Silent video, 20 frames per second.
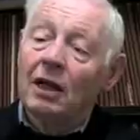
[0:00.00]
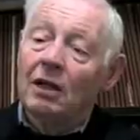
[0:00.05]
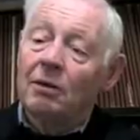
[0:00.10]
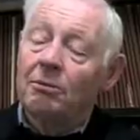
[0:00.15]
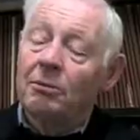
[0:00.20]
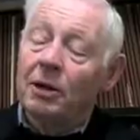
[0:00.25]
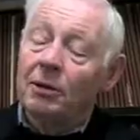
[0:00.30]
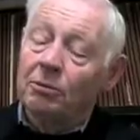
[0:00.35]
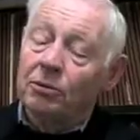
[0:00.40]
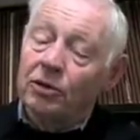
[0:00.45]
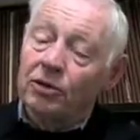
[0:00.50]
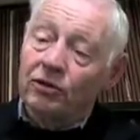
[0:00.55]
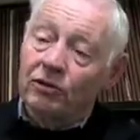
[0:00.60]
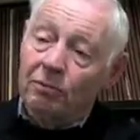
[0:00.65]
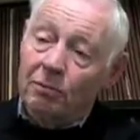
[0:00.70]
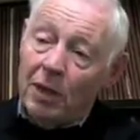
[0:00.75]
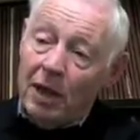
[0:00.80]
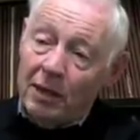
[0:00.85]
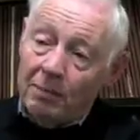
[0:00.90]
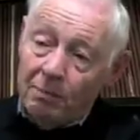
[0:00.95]
members of
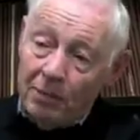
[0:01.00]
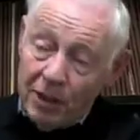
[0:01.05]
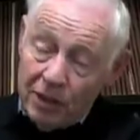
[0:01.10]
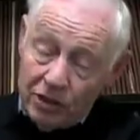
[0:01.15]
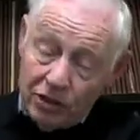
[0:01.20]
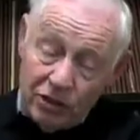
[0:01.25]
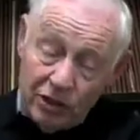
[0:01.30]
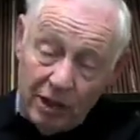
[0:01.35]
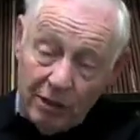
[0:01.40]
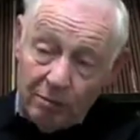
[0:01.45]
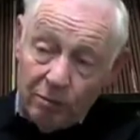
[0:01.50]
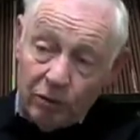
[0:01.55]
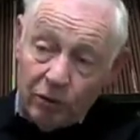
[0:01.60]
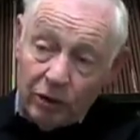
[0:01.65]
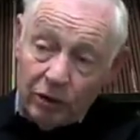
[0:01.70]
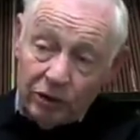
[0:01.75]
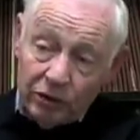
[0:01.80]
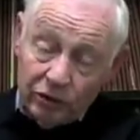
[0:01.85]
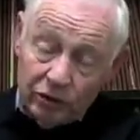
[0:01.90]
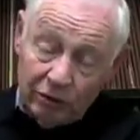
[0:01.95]
my best chamber
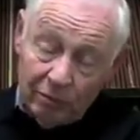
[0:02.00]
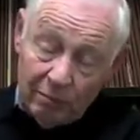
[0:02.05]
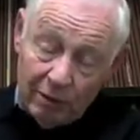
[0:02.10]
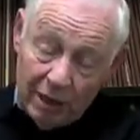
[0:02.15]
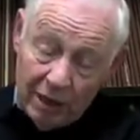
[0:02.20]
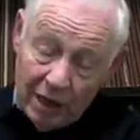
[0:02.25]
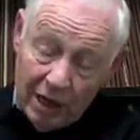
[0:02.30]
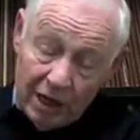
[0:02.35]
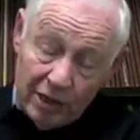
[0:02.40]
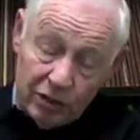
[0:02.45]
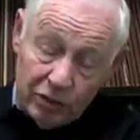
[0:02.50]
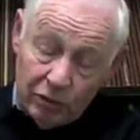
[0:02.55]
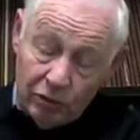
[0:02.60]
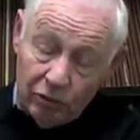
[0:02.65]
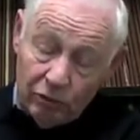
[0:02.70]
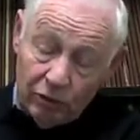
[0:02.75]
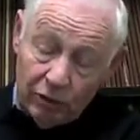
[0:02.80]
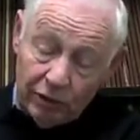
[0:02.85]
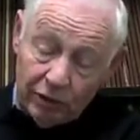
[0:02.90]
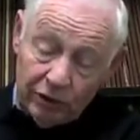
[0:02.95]
orchestra, my high
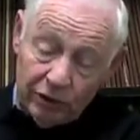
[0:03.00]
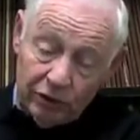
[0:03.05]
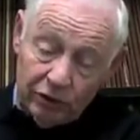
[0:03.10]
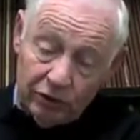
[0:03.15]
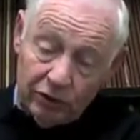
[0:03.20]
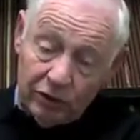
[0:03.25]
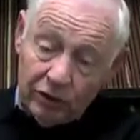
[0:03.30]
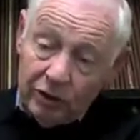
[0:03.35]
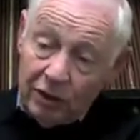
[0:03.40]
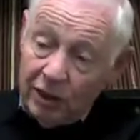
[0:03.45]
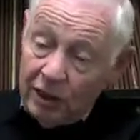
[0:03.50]
school orchestras,